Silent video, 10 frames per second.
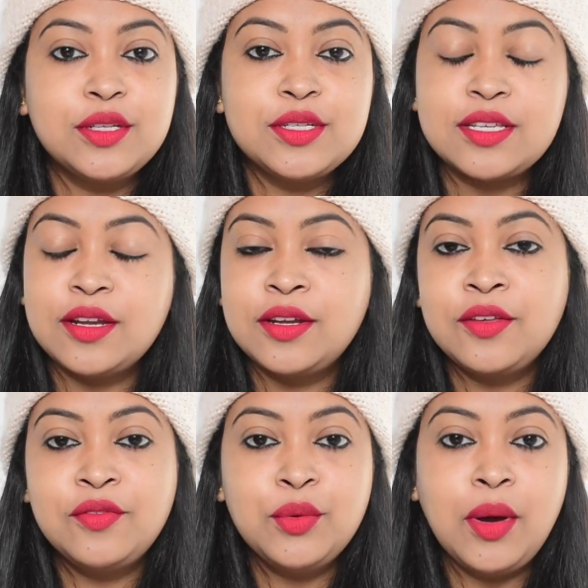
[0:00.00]
this
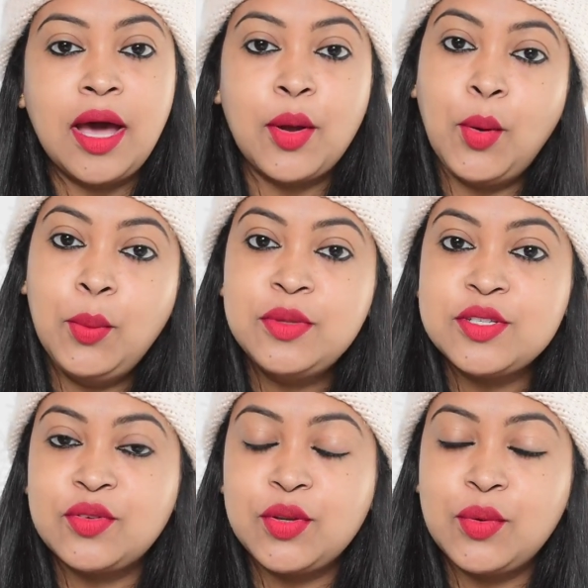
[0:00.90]
review. I hope
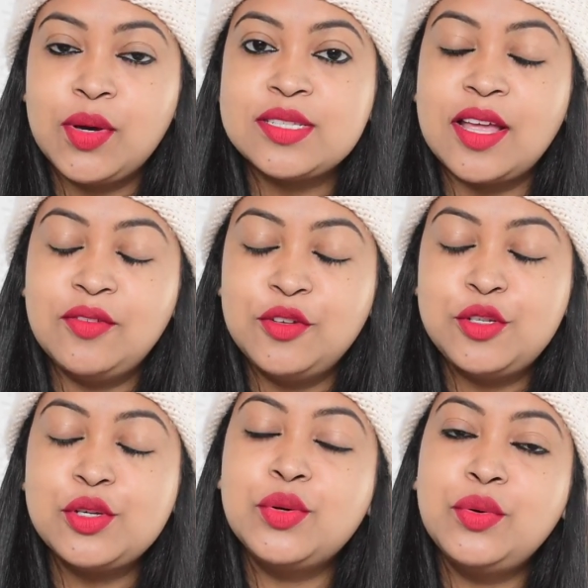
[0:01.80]
this video was helpful
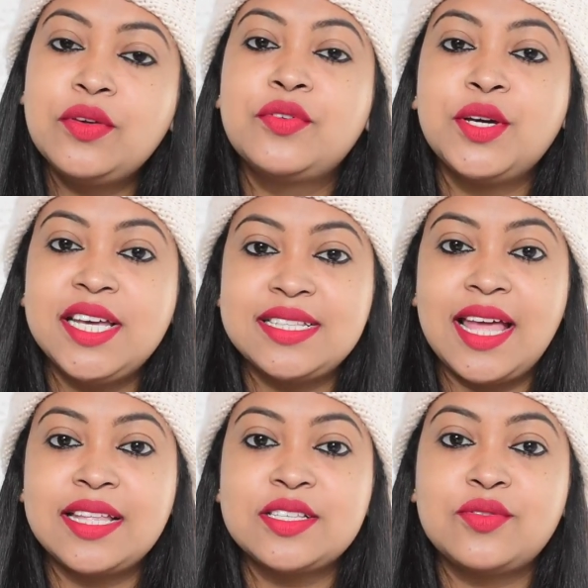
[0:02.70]
to you. If you guys
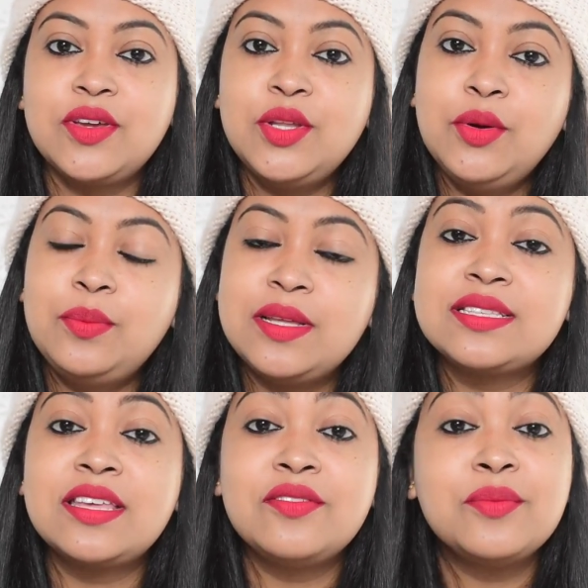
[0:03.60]
like this video,
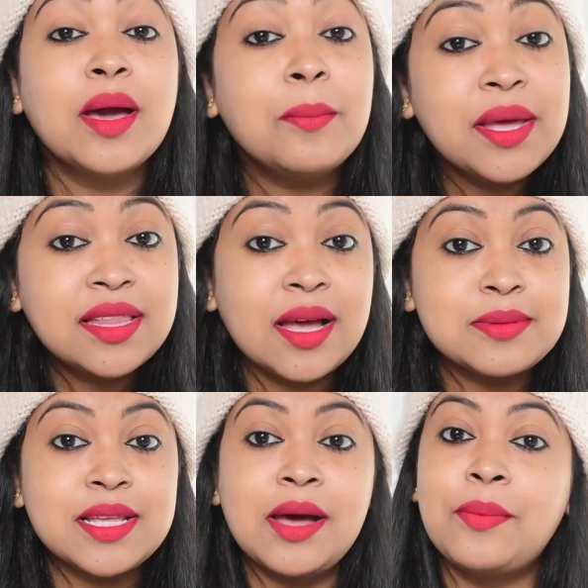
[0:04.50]
please give me a big
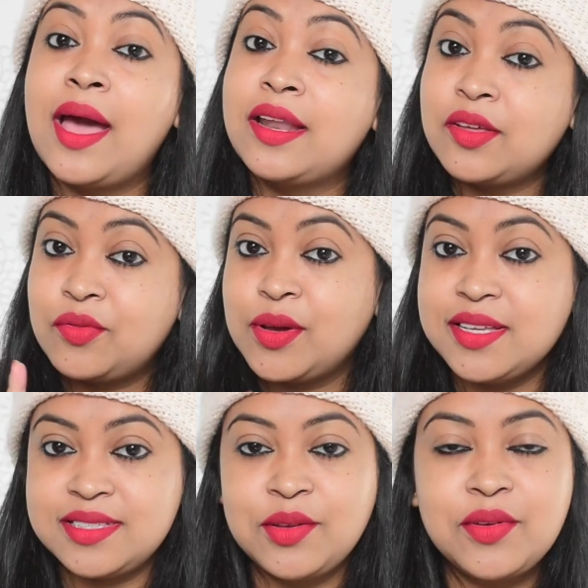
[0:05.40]
thumbs up, and if you
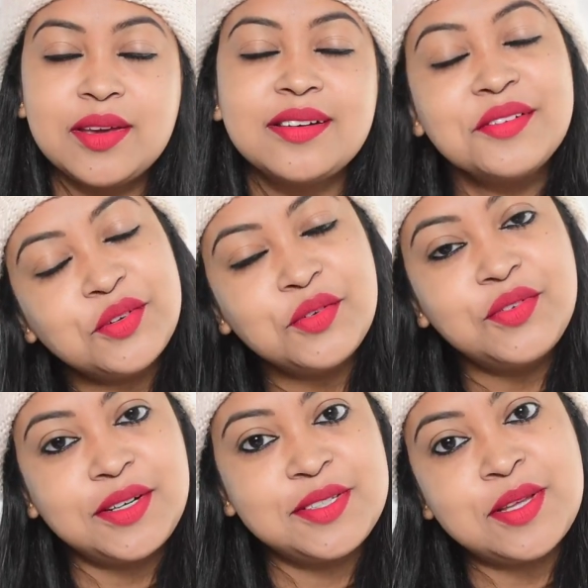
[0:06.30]
guys new here, don't
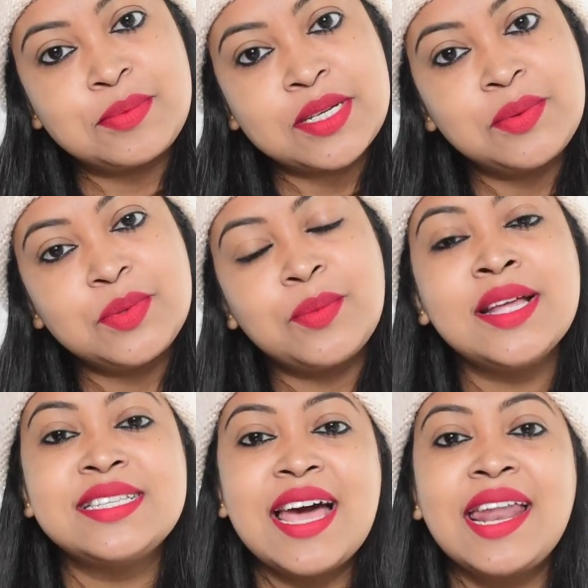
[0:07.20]
forget to subscribe to
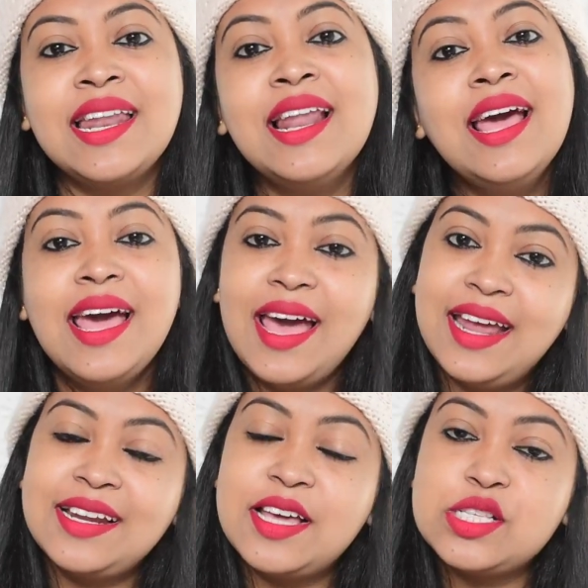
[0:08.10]
my channel,
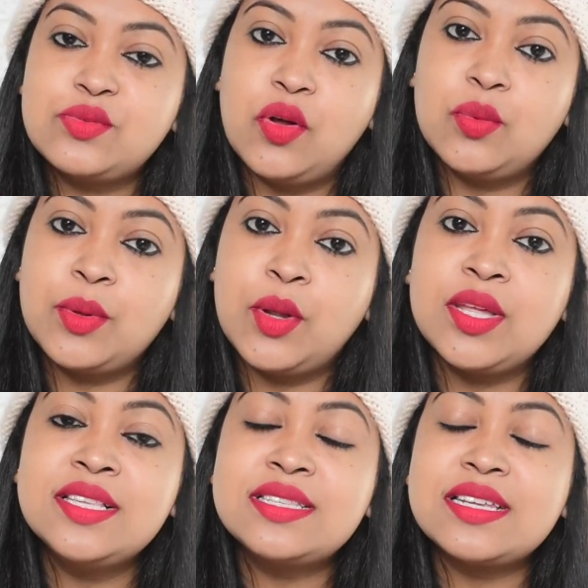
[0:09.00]
and guys, follow me on
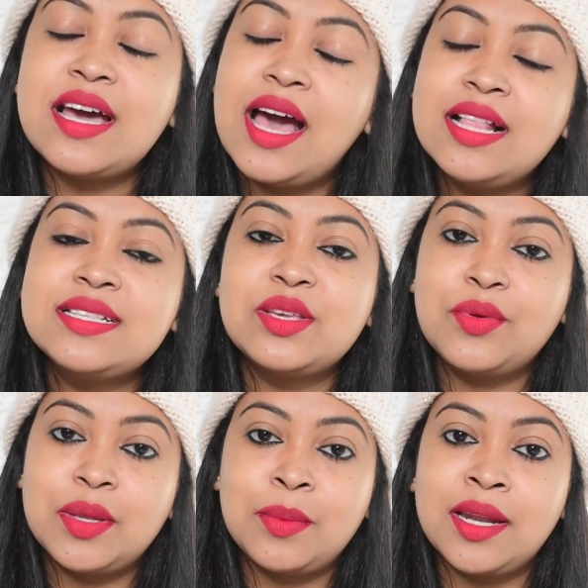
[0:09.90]
Insta. I'll see
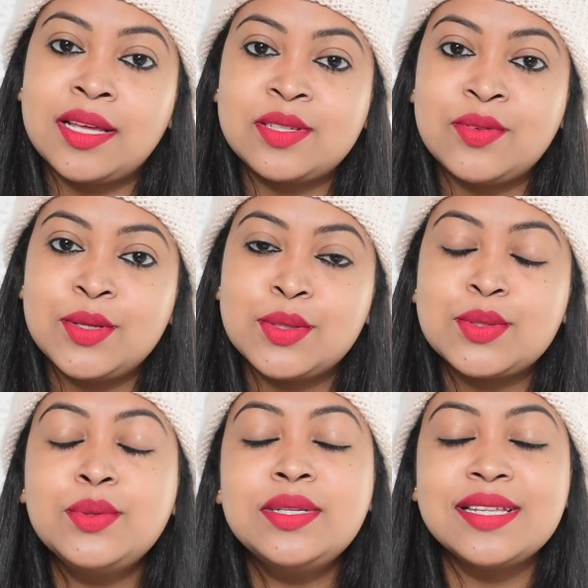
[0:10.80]
you in my next video
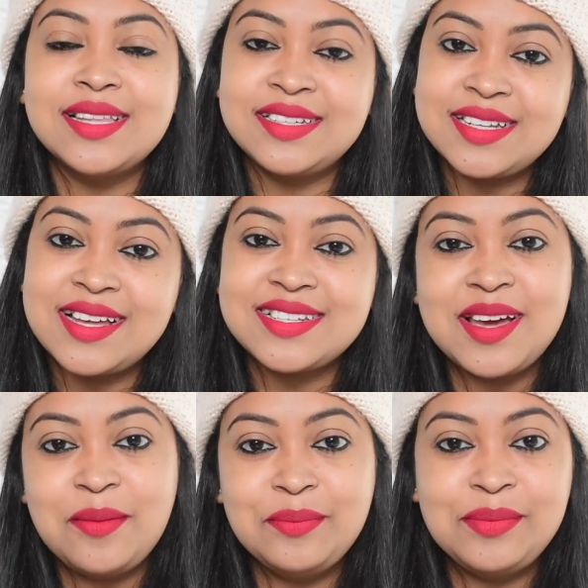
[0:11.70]
soon. Till then,
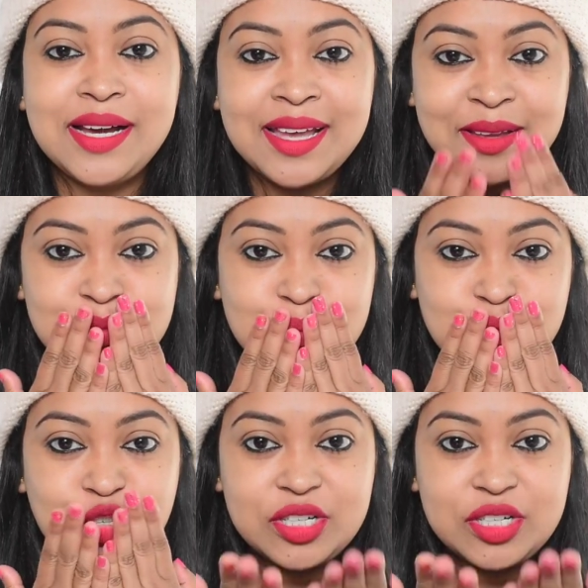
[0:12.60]
tata, bye.